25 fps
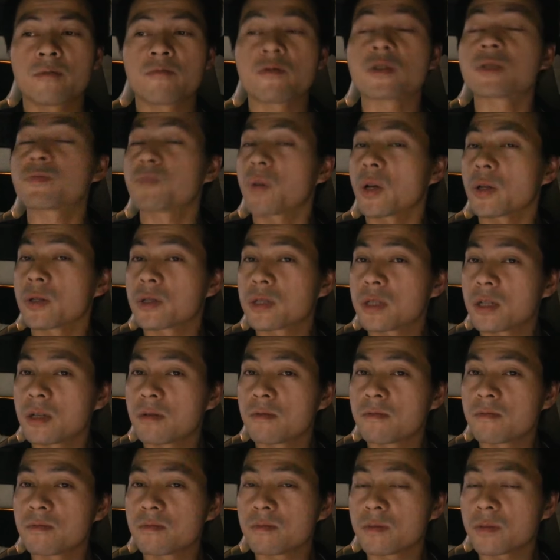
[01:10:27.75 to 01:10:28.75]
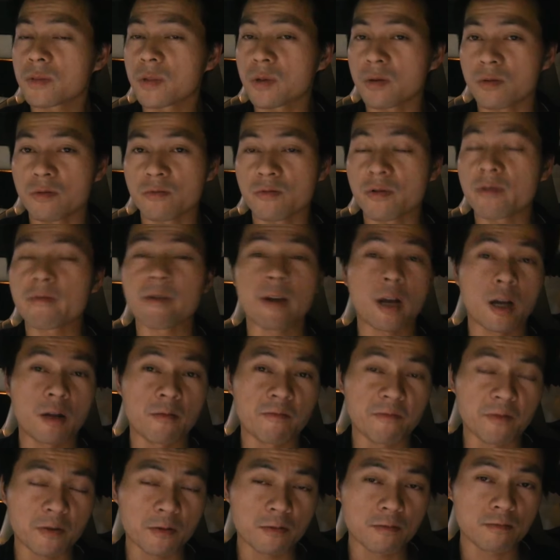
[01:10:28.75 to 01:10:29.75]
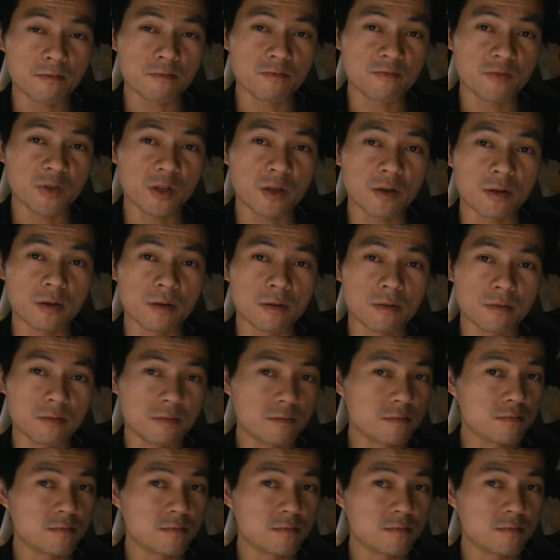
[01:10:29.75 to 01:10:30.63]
responsive, uh, very helpful with uh,